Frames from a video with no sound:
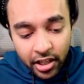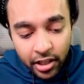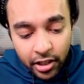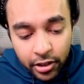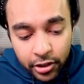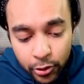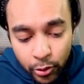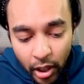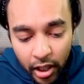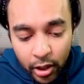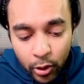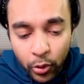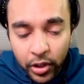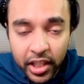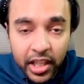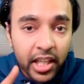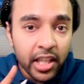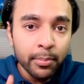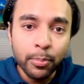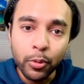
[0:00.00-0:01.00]
You are going
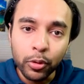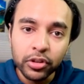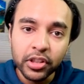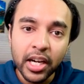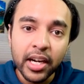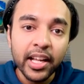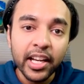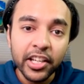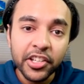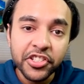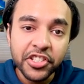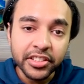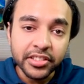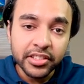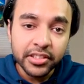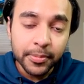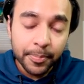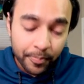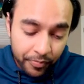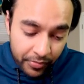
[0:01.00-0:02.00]
in both the directions.